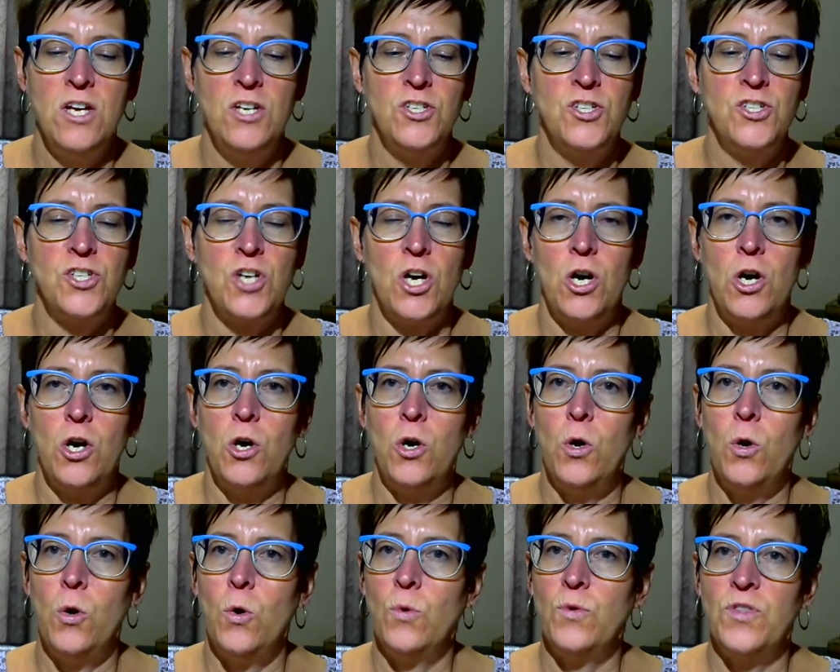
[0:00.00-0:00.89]

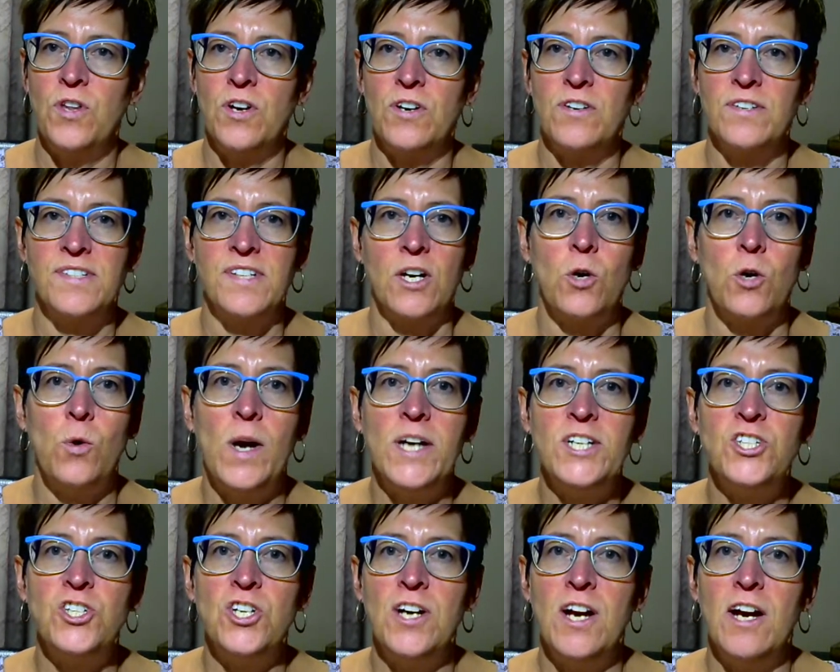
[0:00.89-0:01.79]
So there's a
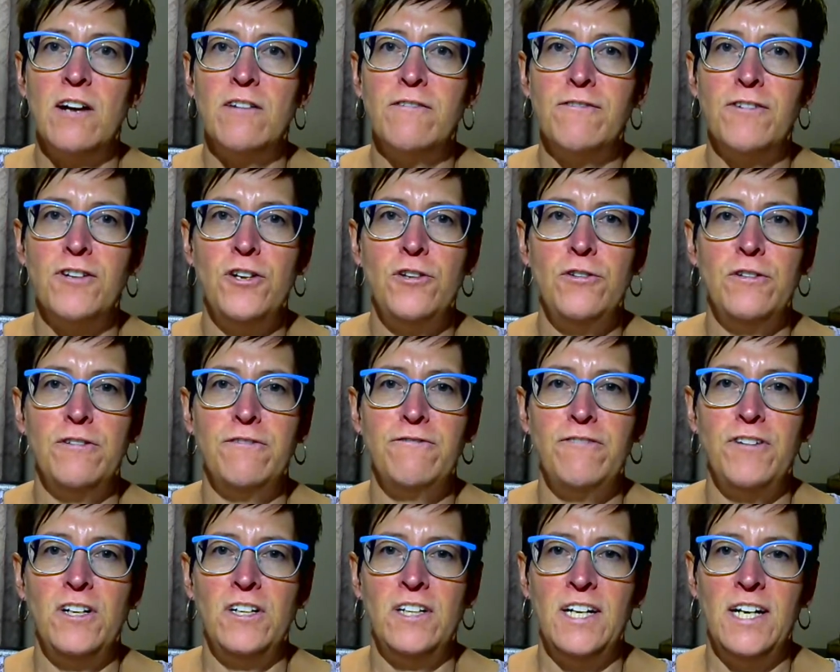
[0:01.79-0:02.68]
questionnaire for you to
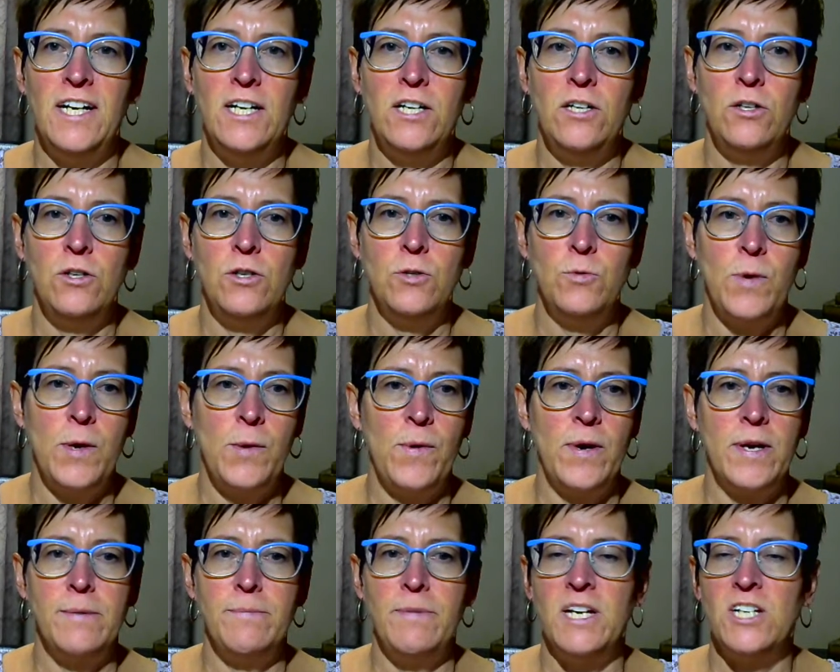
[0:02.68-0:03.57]
fill out. We
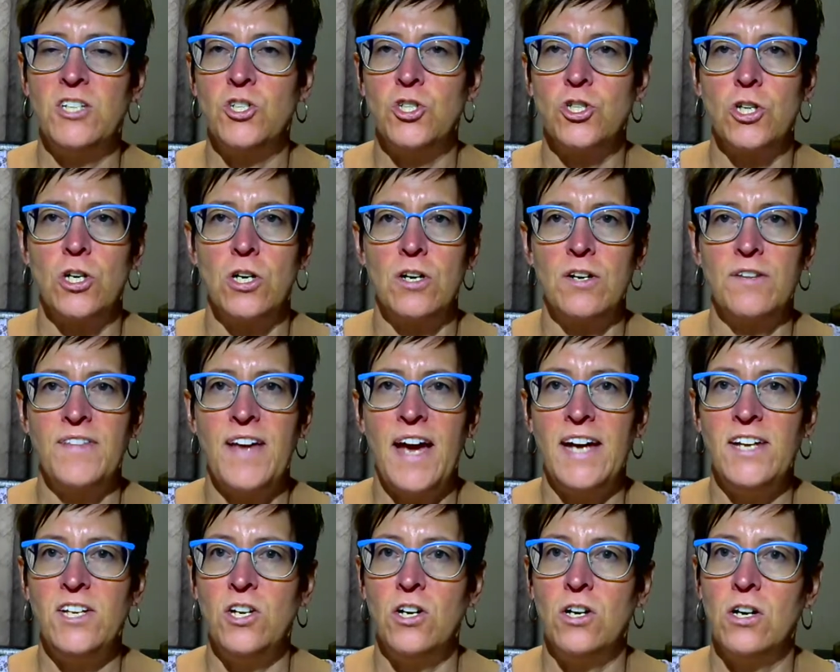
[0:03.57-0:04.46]
want to make sure
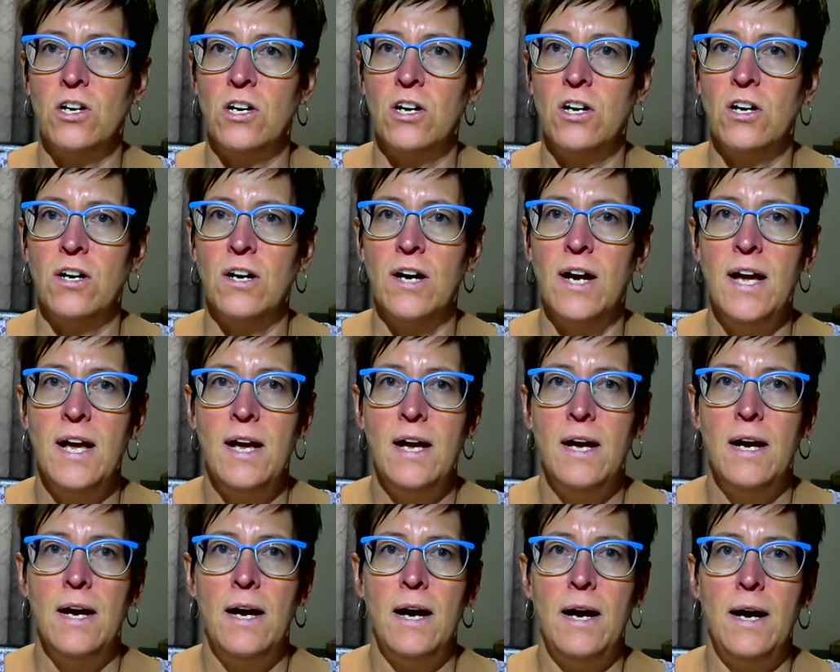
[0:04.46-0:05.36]
that
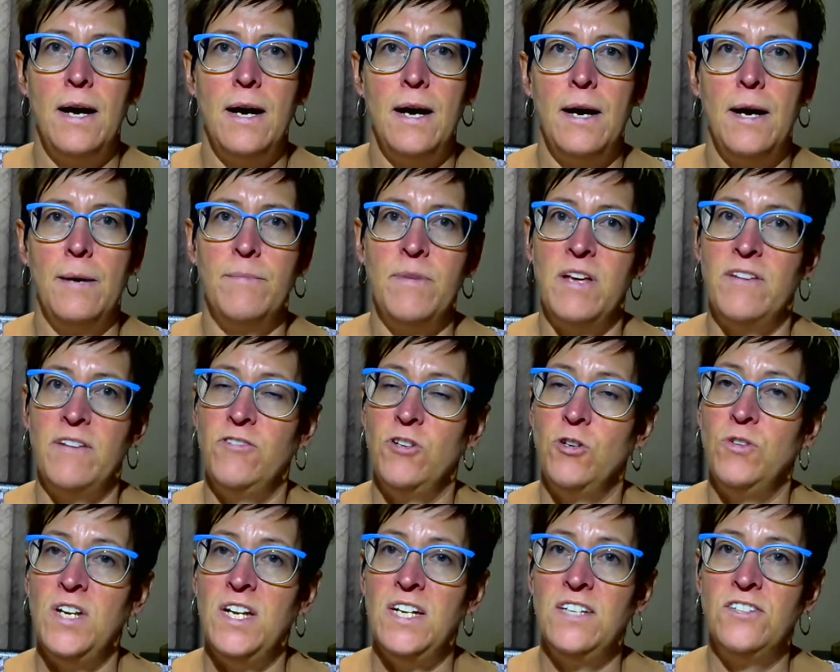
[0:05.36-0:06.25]
if
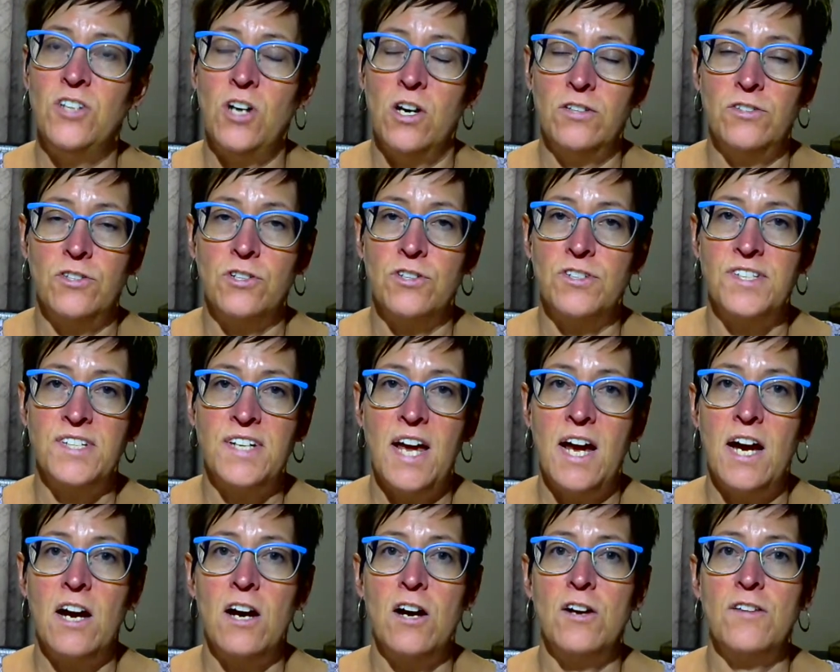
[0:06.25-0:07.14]
you need doctor's
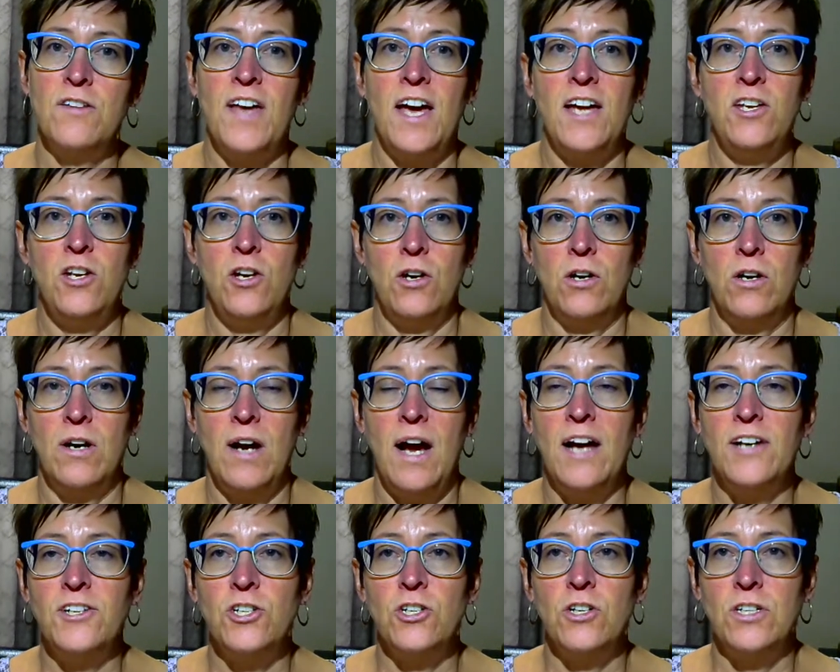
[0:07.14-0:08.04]
care, that you're
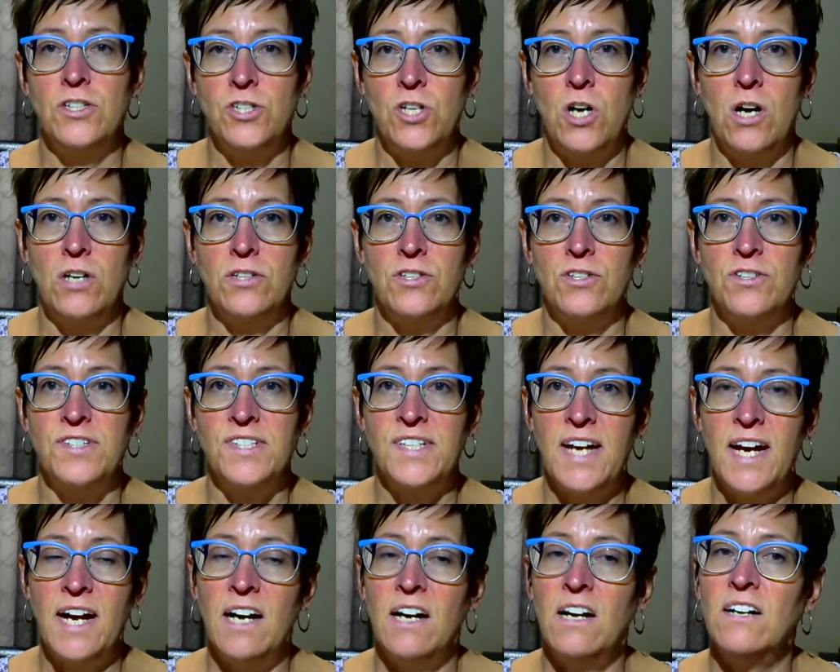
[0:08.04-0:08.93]
under a doctor's
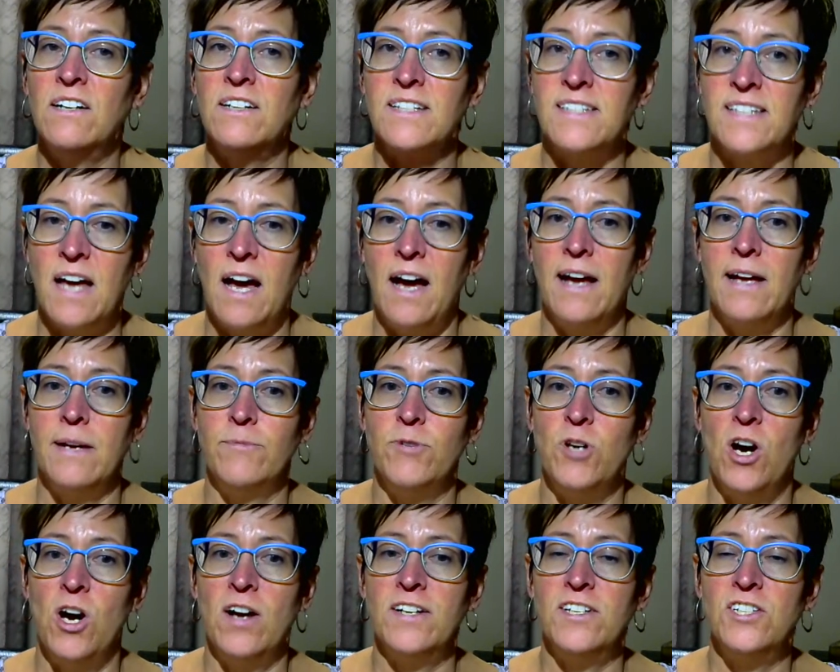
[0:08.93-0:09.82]
care, because I am
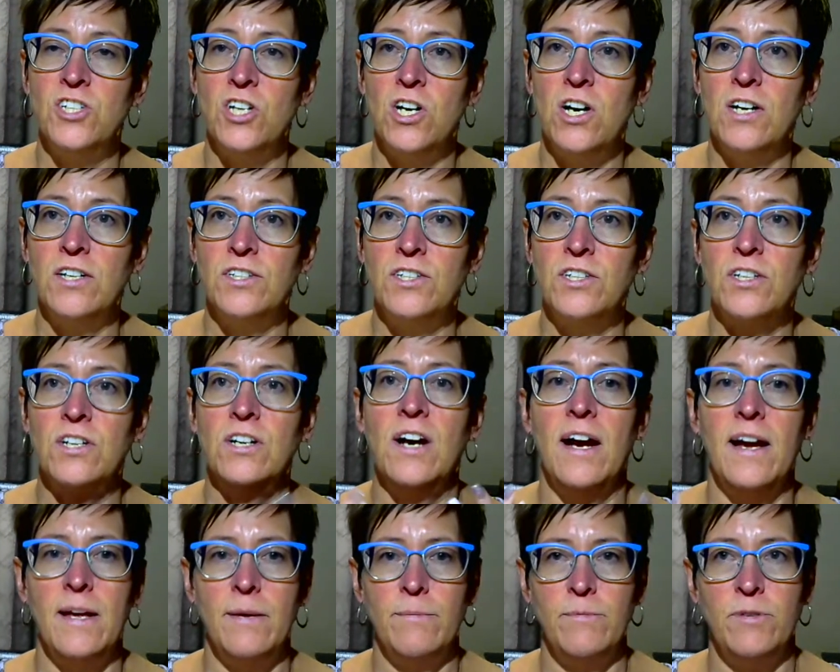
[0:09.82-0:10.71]
not a doctor.
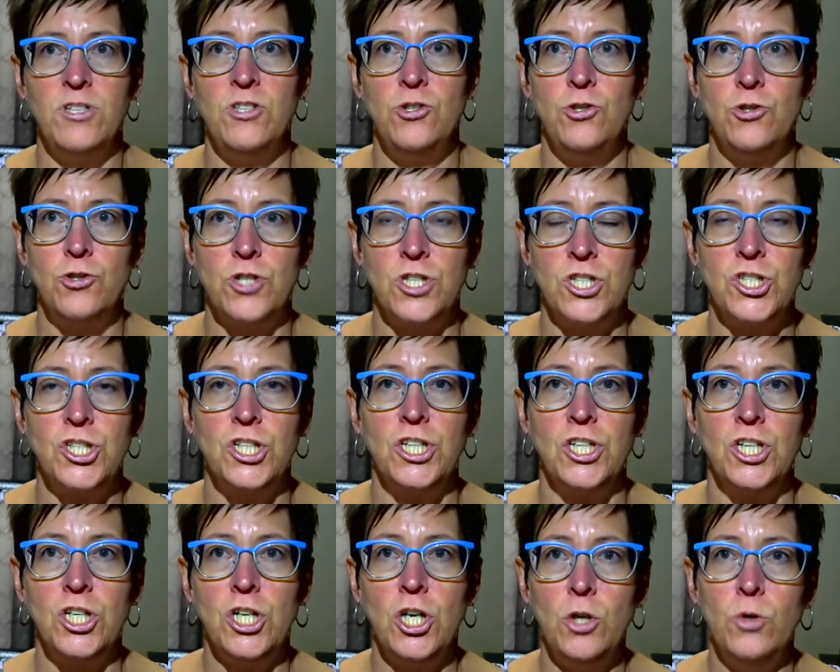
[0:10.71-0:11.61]
I am a
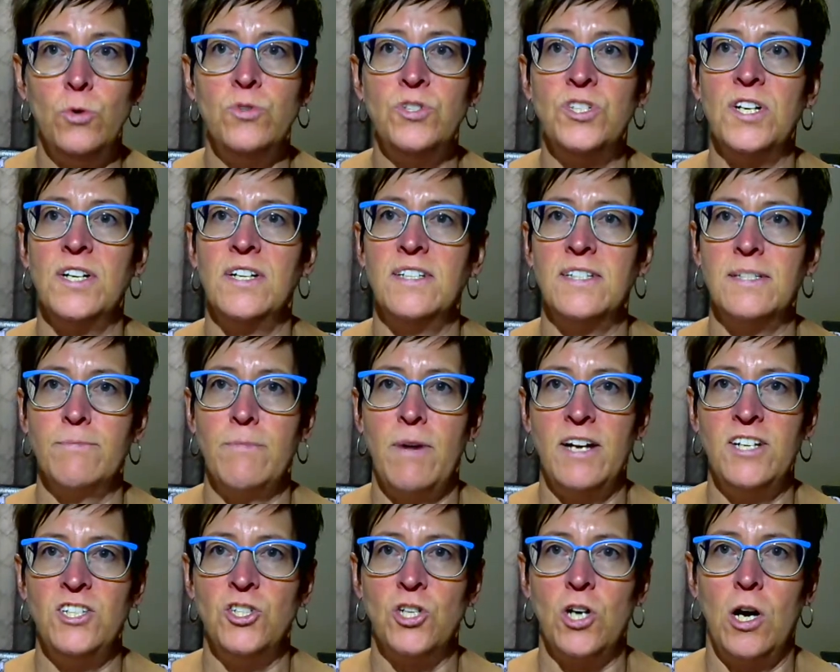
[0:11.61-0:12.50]
nutrition coach, and it's
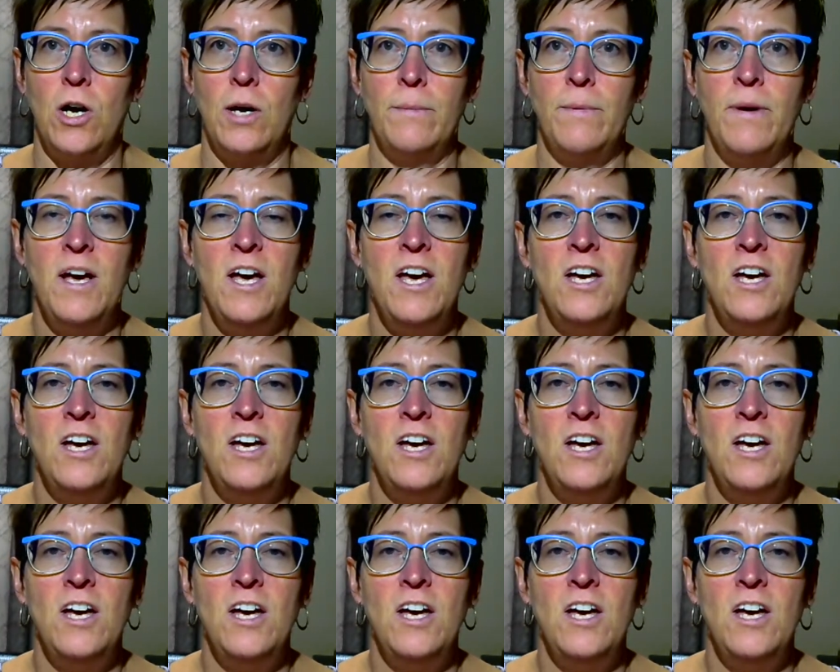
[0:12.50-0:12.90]
my job